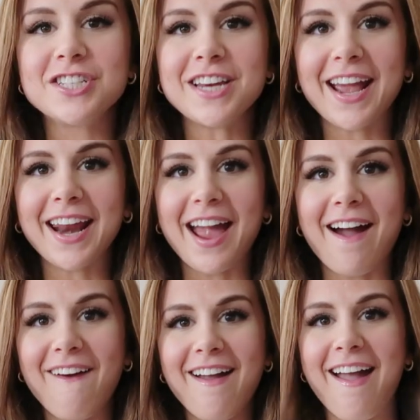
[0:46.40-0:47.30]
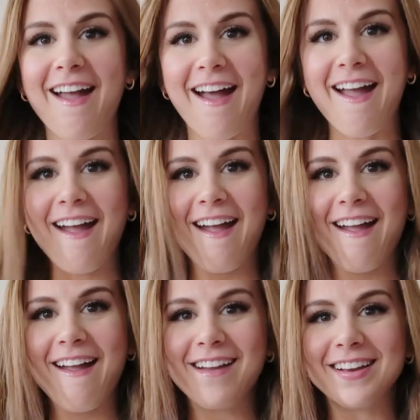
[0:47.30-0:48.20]
Check it out, huh?
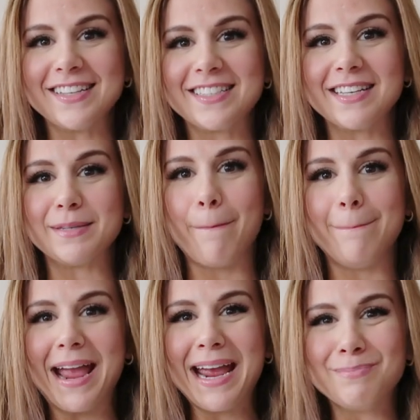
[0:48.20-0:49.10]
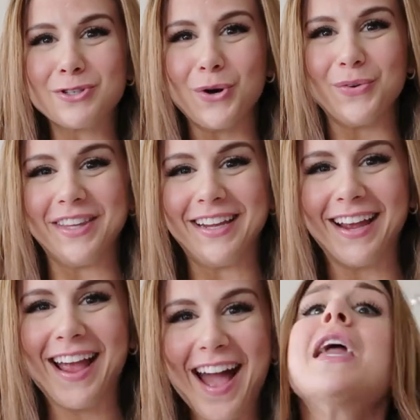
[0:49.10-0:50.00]
It says babes
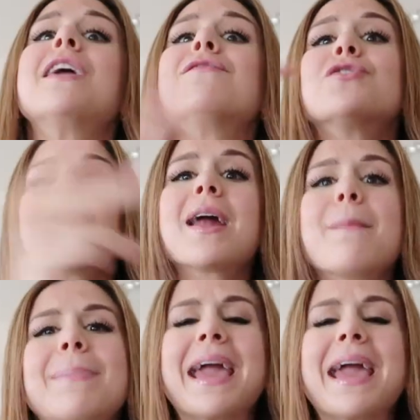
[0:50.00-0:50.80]
only. If you're not a